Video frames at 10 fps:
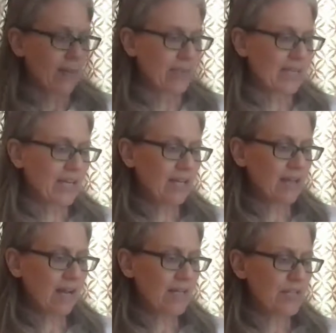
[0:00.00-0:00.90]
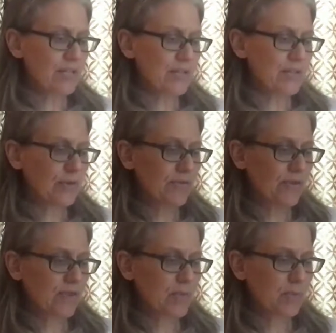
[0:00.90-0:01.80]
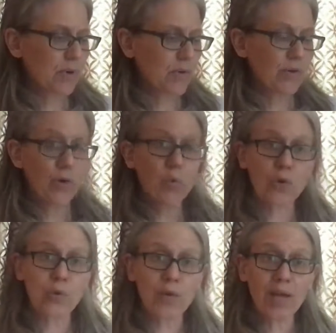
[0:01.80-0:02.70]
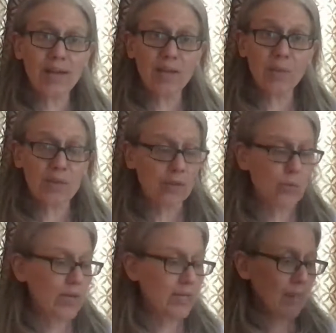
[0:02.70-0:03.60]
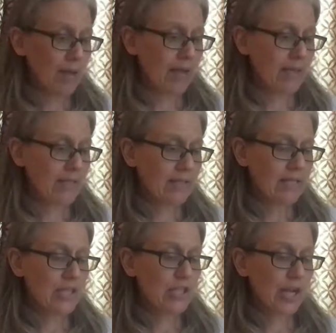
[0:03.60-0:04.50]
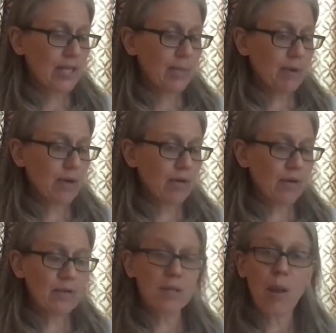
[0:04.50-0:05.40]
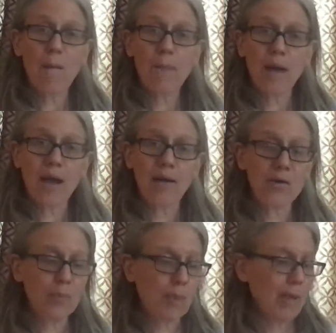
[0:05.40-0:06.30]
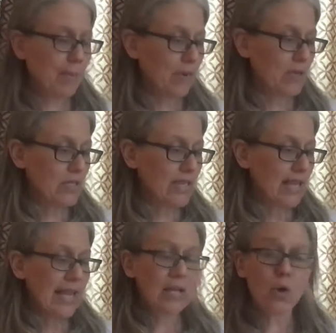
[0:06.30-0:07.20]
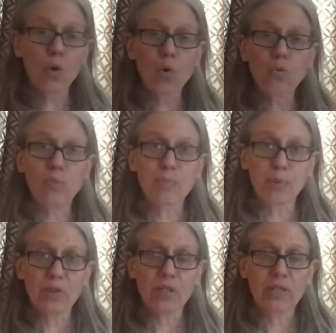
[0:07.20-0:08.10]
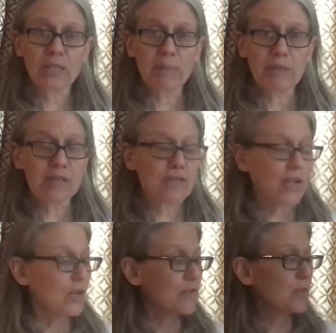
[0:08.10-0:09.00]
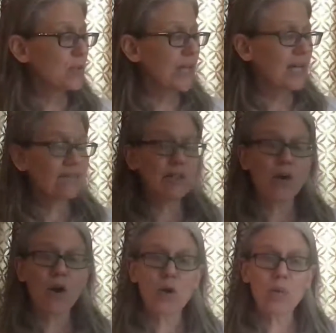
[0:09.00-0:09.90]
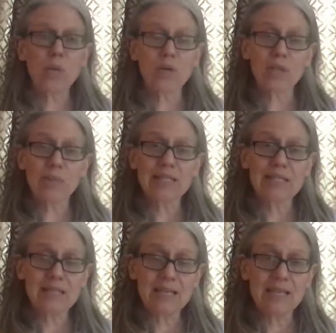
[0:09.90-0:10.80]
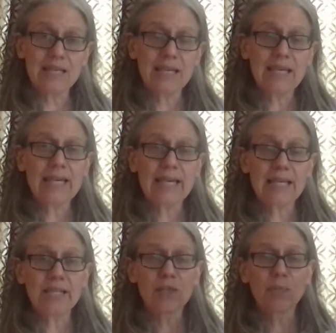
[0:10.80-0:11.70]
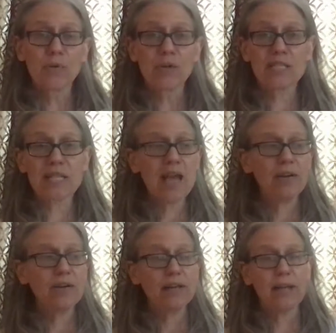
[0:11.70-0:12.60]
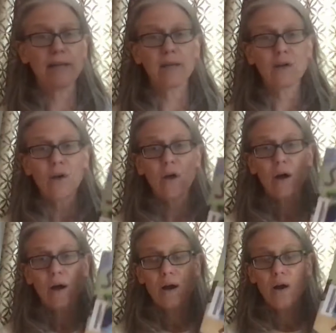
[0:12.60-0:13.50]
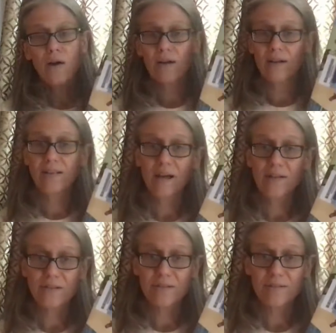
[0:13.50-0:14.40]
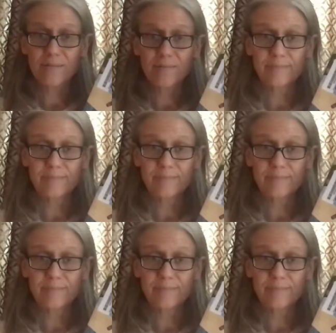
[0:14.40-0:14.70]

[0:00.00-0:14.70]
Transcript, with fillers: the collages for this book were created with acrylic paint, china markers, patterned papers, and old book clippings. So a lot of the artwork that we see in the book Saturday are collages.